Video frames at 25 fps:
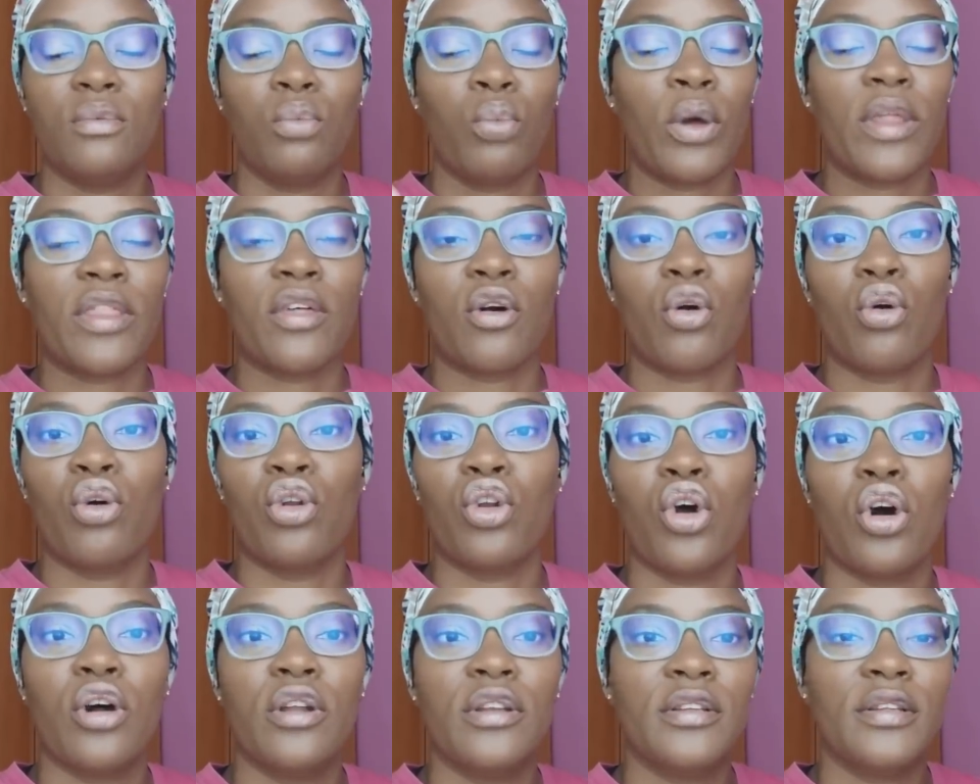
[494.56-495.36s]
whether or
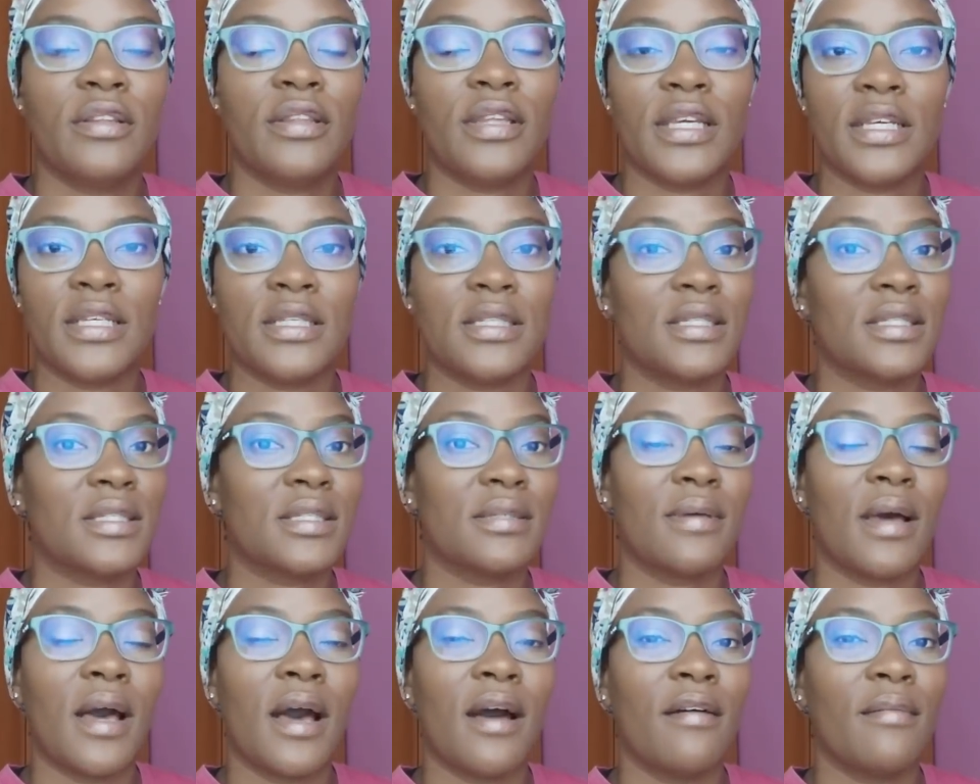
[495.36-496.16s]
not
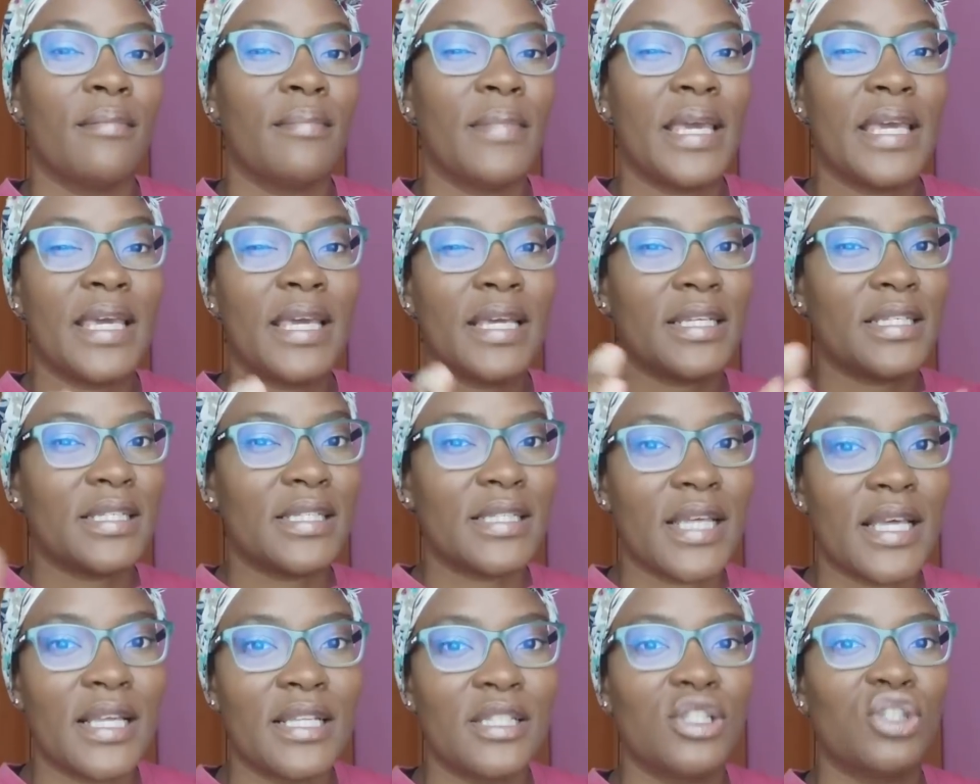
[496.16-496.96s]
things are making
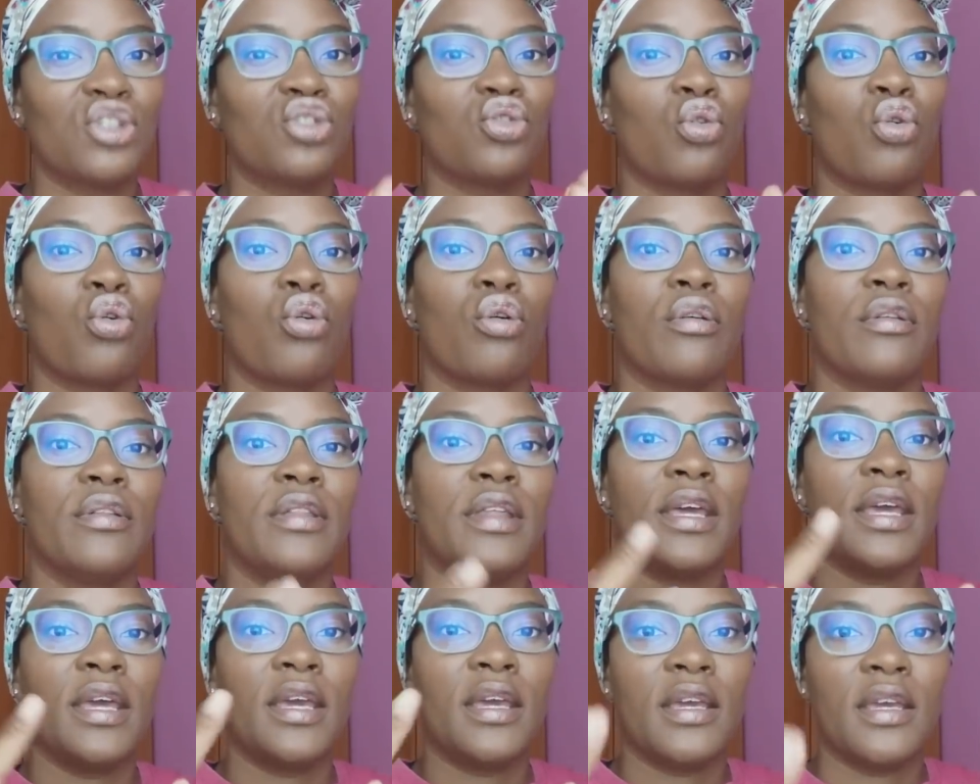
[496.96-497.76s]
sense, or
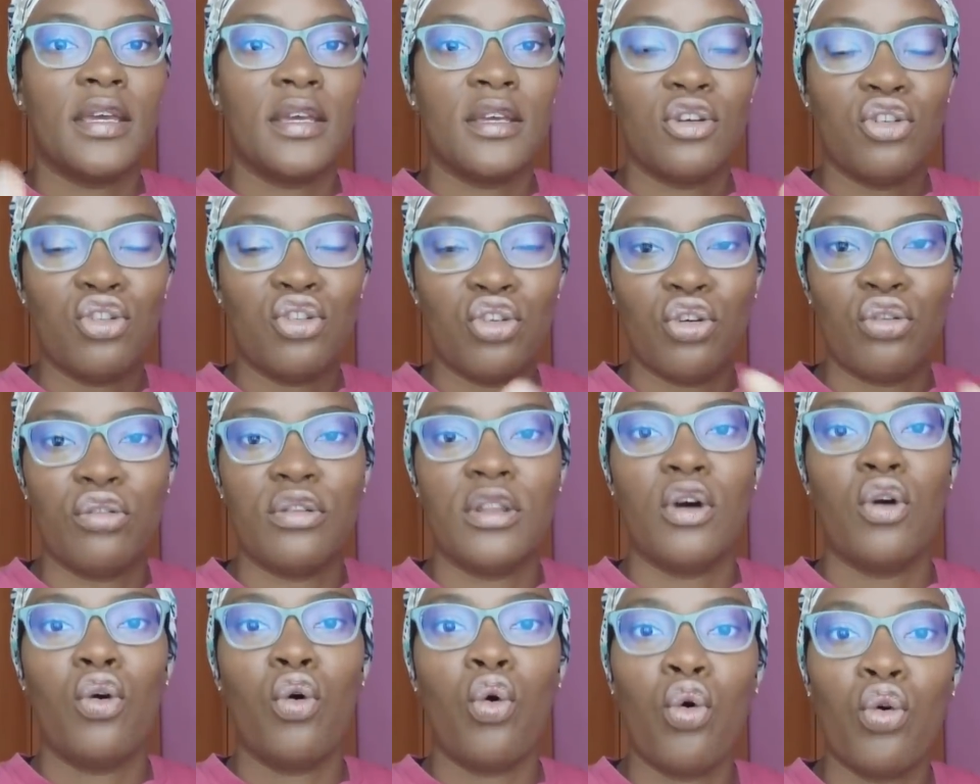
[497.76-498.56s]
they, you know,
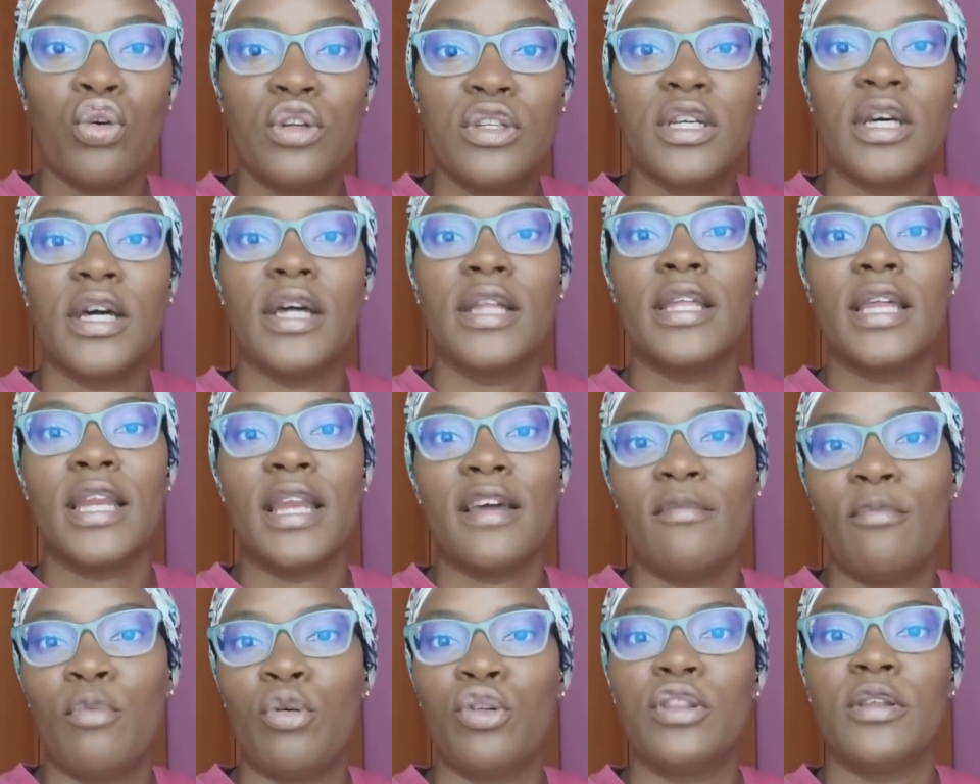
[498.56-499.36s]
the order that
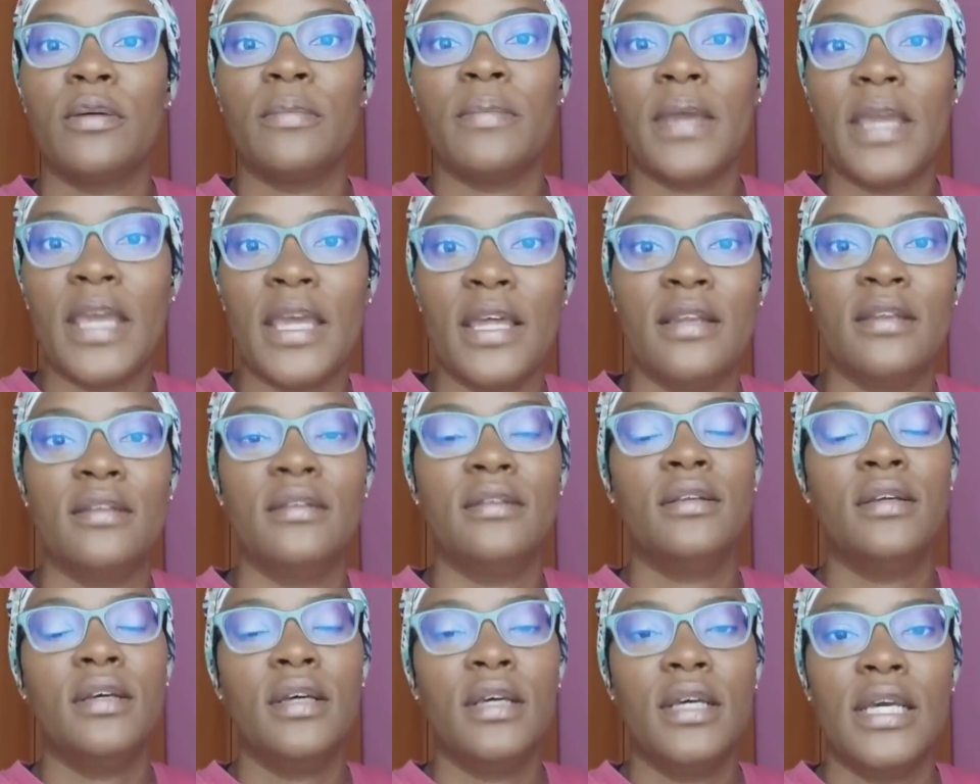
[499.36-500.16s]
I put them
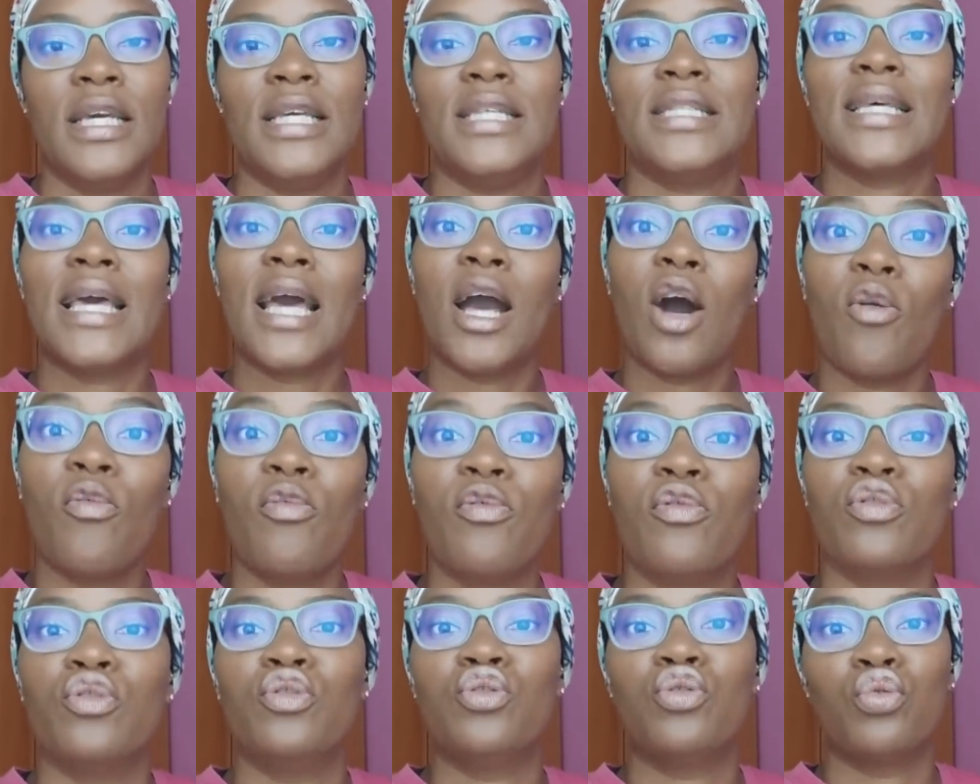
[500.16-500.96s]
in is
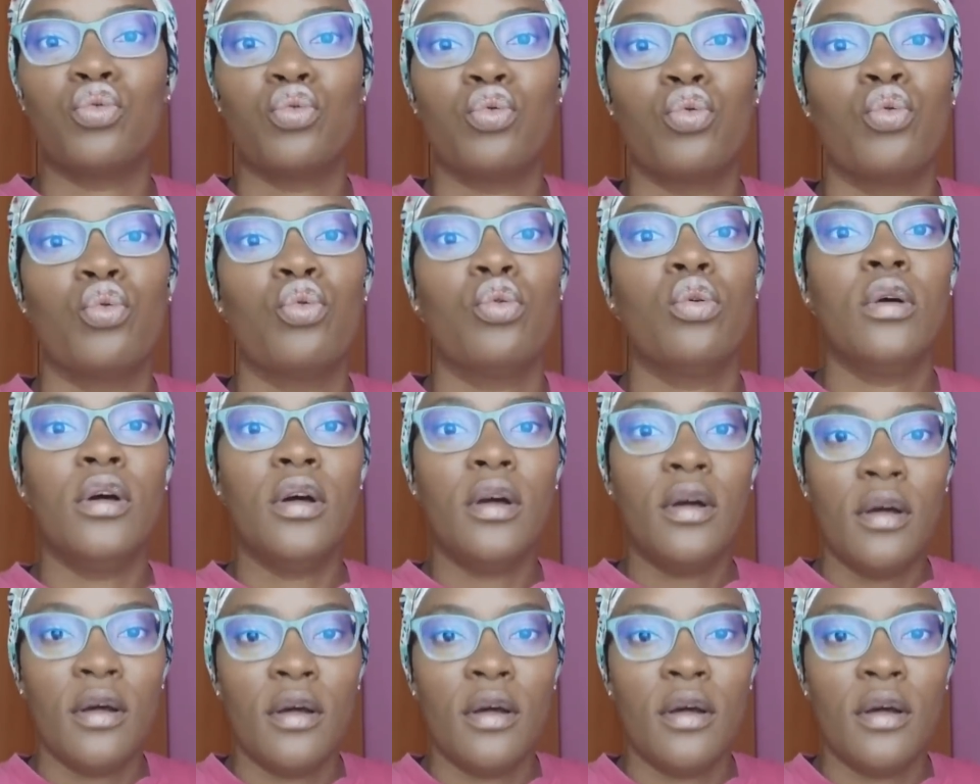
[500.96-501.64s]
helpful to